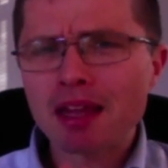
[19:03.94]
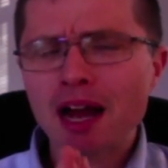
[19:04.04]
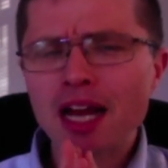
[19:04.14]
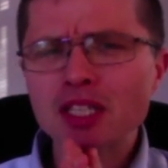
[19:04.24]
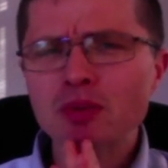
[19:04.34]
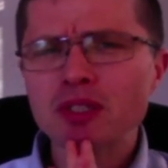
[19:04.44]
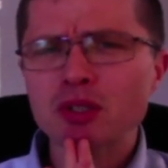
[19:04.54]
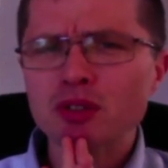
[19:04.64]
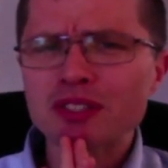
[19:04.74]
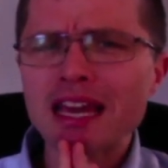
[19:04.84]
just want to sort
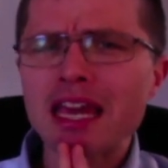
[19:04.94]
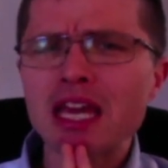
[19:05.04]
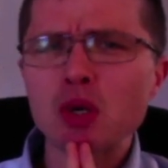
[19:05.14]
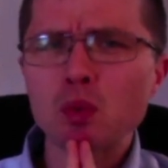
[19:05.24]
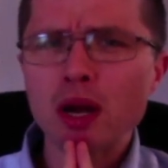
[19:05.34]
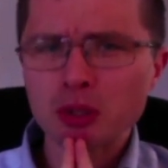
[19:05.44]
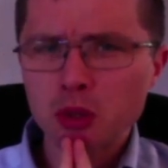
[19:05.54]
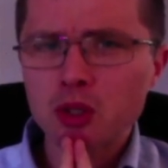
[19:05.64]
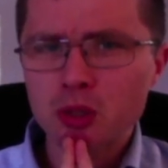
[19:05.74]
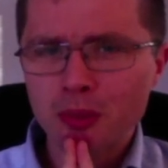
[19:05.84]
of say in
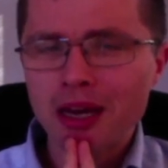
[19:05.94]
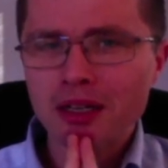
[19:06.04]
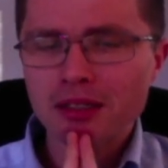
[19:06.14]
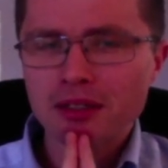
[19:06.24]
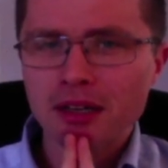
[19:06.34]
retrospect,